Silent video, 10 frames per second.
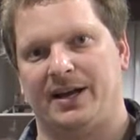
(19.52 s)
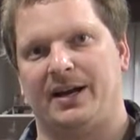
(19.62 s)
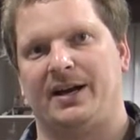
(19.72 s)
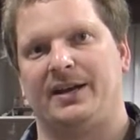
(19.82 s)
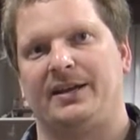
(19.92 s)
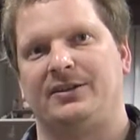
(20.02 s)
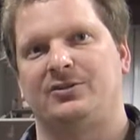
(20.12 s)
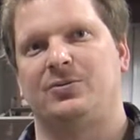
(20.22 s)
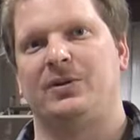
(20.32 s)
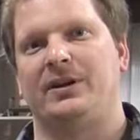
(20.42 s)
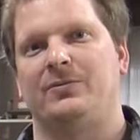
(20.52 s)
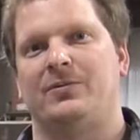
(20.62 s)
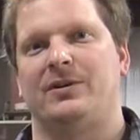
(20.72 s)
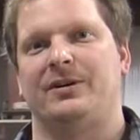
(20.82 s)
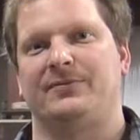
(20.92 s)
On a
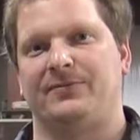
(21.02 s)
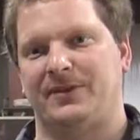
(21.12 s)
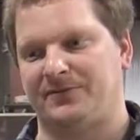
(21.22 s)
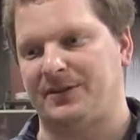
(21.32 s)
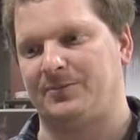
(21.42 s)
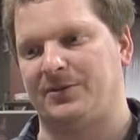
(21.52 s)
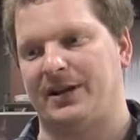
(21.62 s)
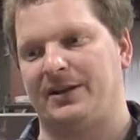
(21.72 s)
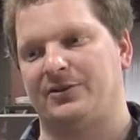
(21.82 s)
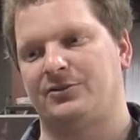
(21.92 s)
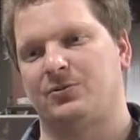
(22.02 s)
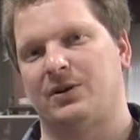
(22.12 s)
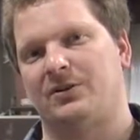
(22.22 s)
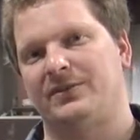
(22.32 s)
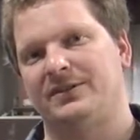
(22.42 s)
2150 planter,
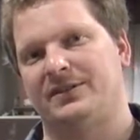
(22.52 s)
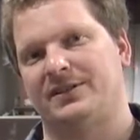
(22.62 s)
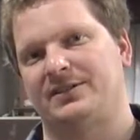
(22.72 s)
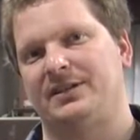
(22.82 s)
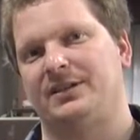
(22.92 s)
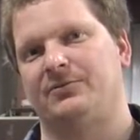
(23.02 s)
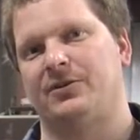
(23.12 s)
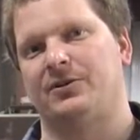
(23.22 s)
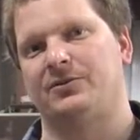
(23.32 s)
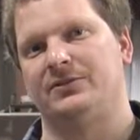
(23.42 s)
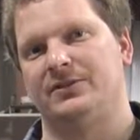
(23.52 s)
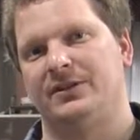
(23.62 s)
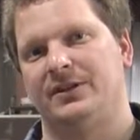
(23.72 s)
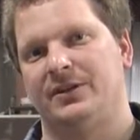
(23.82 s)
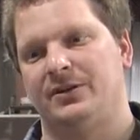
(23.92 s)
12 and 16 rows,
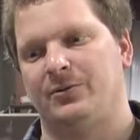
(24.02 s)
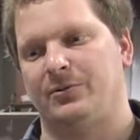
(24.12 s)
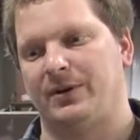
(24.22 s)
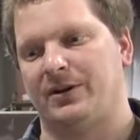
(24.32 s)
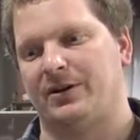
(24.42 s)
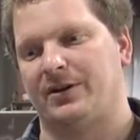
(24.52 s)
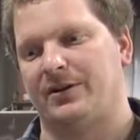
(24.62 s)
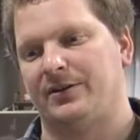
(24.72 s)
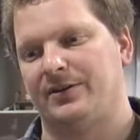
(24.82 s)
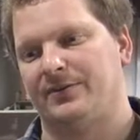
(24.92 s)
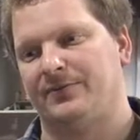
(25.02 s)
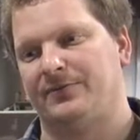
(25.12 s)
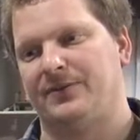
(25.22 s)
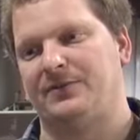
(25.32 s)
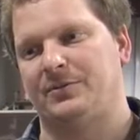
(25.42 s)
we are
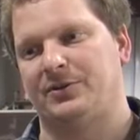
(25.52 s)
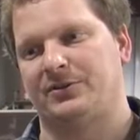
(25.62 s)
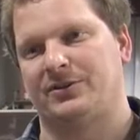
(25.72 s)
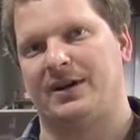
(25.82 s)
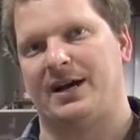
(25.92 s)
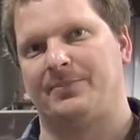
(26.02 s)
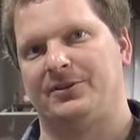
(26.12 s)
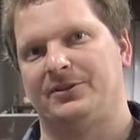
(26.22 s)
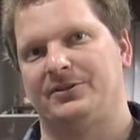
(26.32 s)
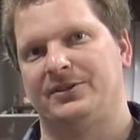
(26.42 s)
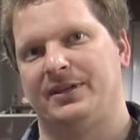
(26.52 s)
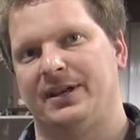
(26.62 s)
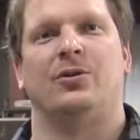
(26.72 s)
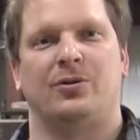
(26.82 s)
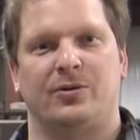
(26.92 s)
50 bushel hoppers
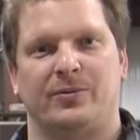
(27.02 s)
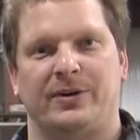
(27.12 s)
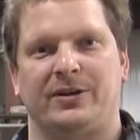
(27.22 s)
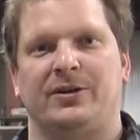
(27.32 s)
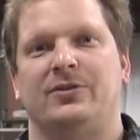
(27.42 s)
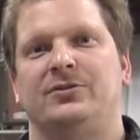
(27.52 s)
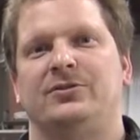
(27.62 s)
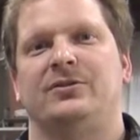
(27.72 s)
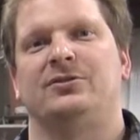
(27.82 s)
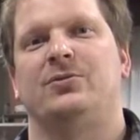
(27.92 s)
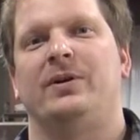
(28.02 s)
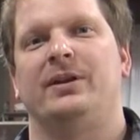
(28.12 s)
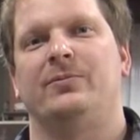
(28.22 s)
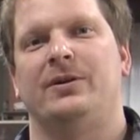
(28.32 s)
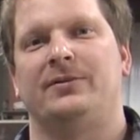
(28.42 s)
or when you go to a
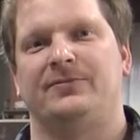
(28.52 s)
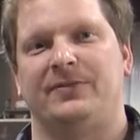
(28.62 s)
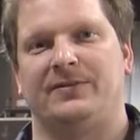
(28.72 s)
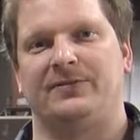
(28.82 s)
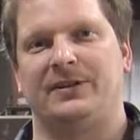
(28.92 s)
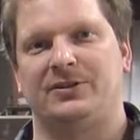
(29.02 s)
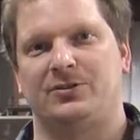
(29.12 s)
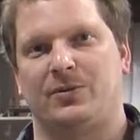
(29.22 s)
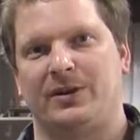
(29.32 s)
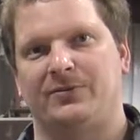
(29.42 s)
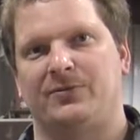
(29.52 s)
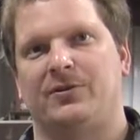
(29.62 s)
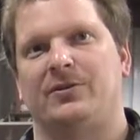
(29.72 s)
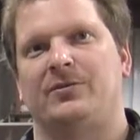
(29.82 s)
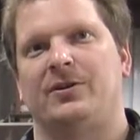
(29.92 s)
2150,
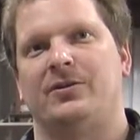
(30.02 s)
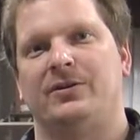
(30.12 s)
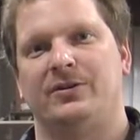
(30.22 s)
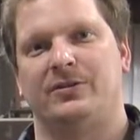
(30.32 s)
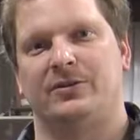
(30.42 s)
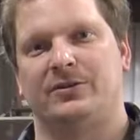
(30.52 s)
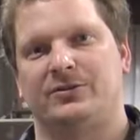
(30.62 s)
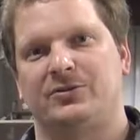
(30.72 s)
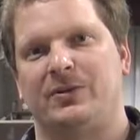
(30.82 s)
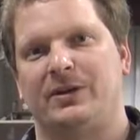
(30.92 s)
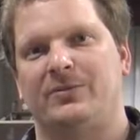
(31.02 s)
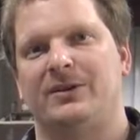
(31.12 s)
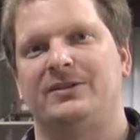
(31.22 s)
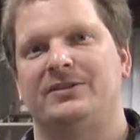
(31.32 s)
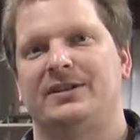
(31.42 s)
24 row, or
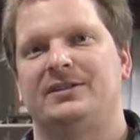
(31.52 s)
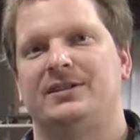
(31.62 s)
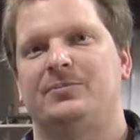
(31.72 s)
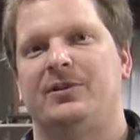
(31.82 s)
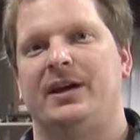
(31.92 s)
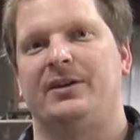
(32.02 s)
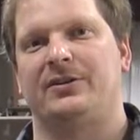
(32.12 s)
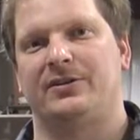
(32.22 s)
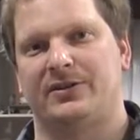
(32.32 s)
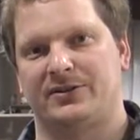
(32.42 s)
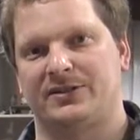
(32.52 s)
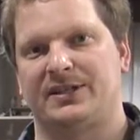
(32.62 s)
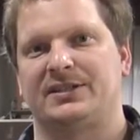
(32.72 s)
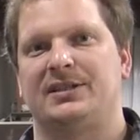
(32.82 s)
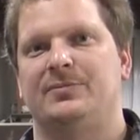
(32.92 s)
2160 planter, there's
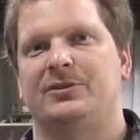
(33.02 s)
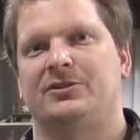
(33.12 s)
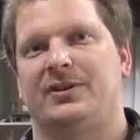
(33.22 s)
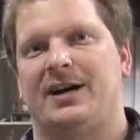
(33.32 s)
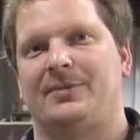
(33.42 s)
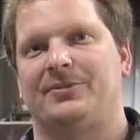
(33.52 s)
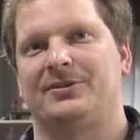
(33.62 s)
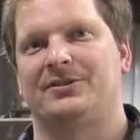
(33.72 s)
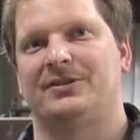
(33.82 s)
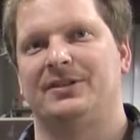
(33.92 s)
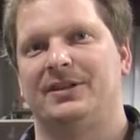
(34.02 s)
60 bushel hoppers.